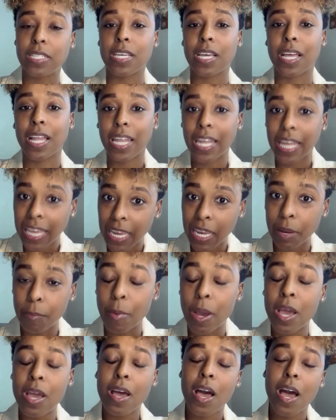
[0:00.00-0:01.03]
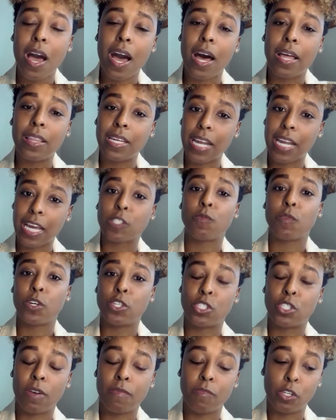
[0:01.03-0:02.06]
To claim the next
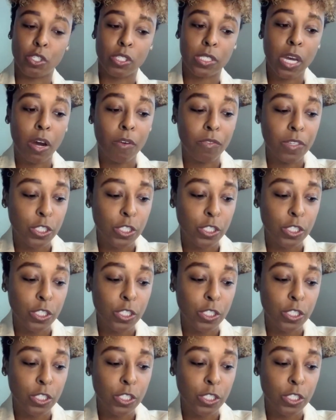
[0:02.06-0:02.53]
version of yourself.